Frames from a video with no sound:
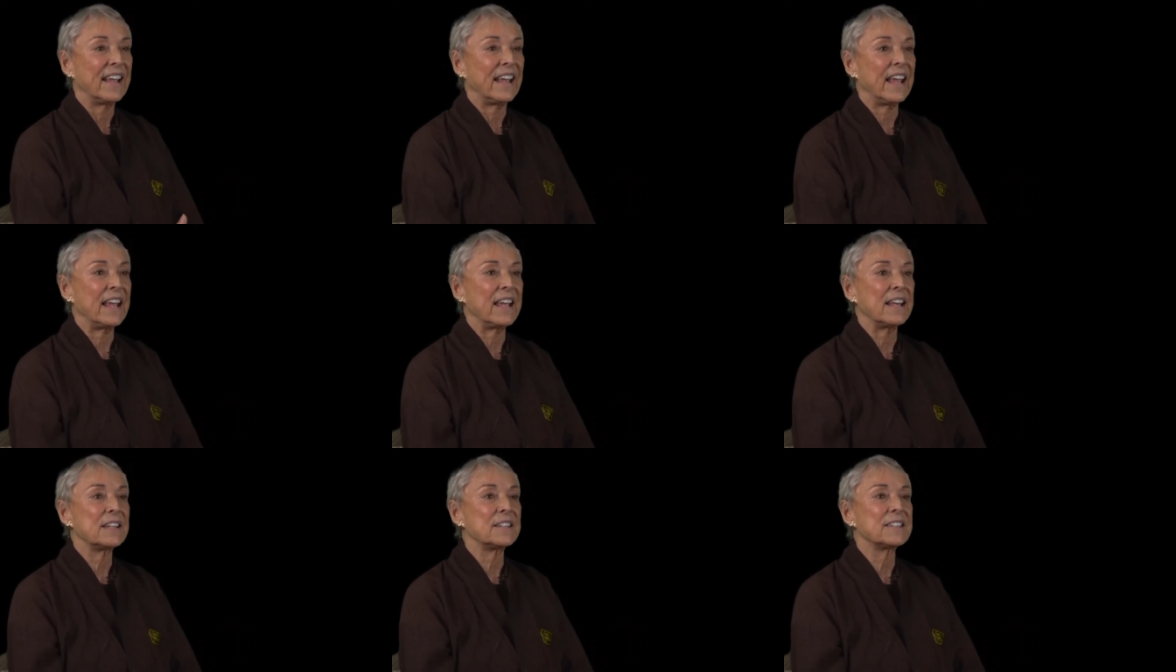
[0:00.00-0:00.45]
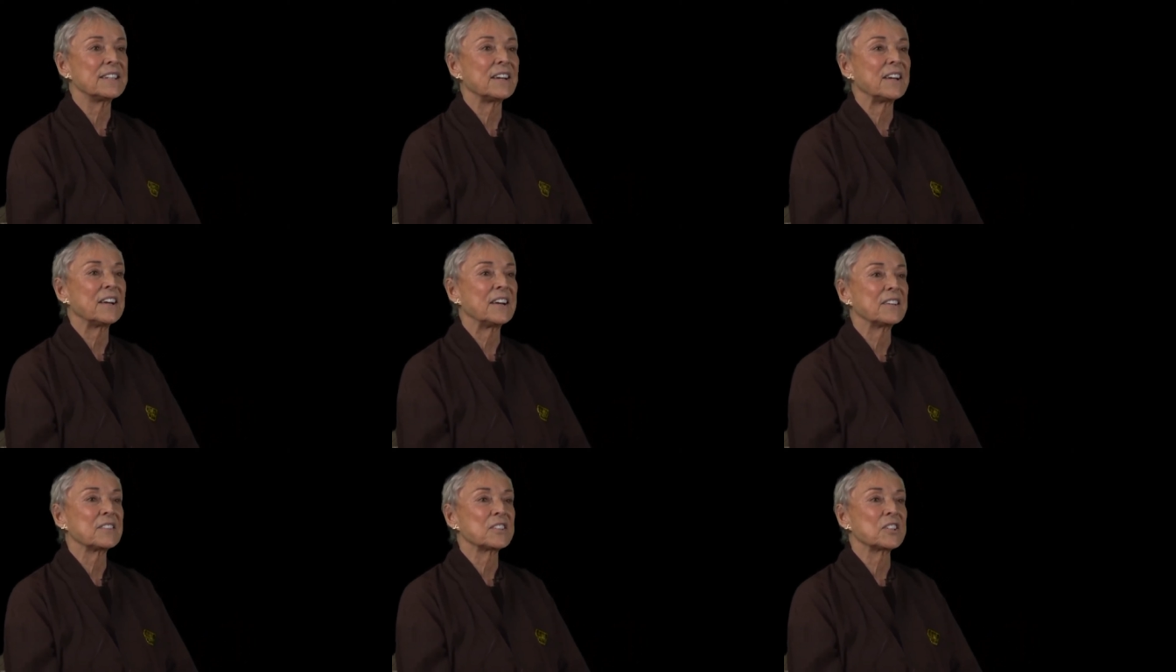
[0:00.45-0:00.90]
And
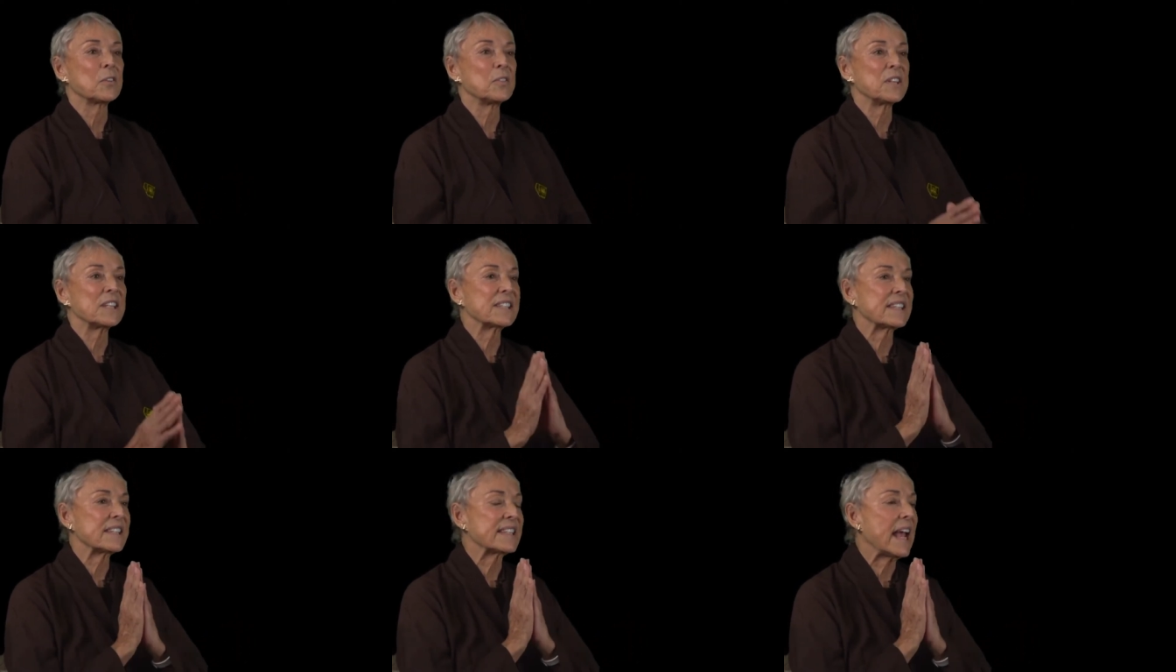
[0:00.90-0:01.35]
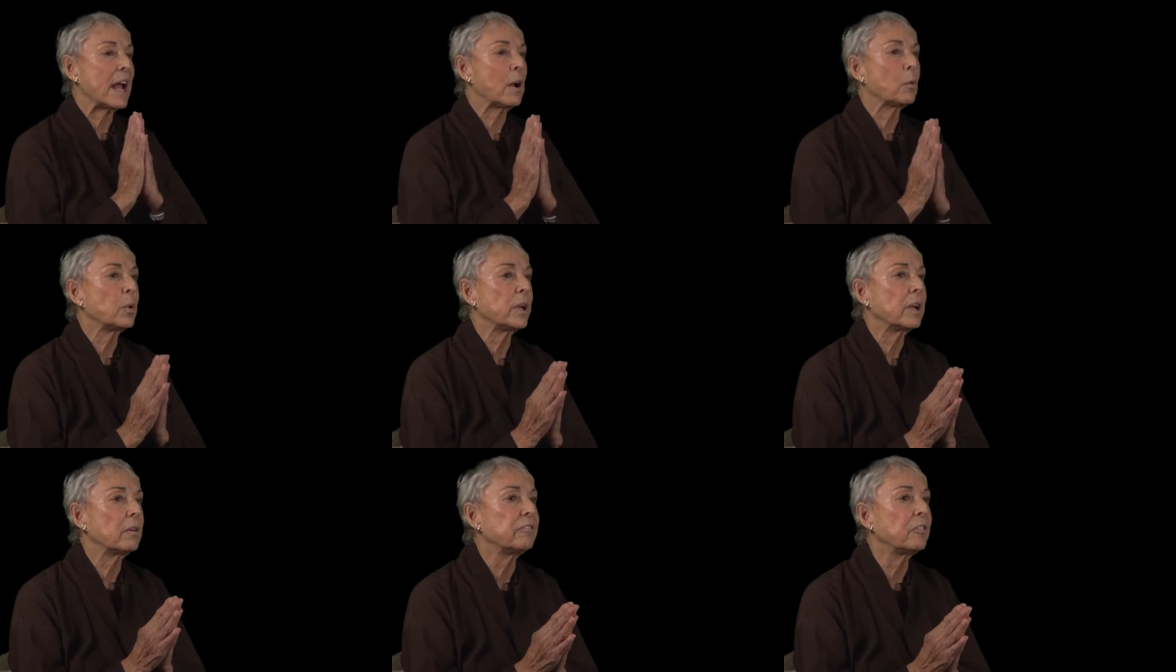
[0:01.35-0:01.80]
uh, so this is how
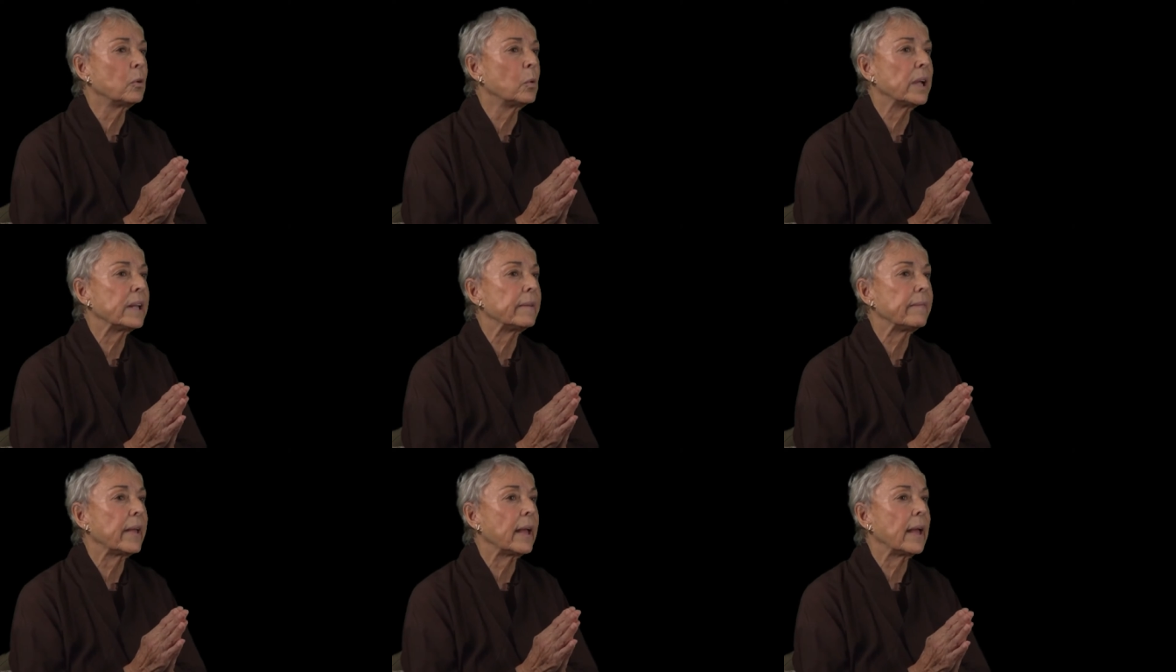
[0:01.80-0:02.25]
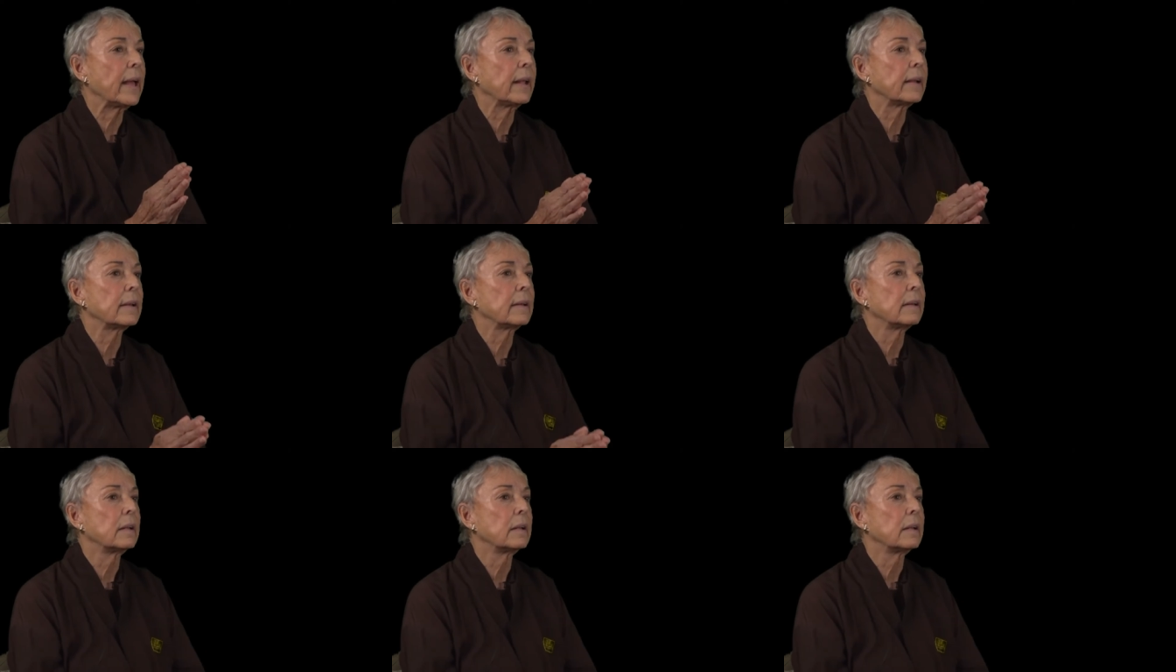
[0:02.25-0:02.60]
we avoid that.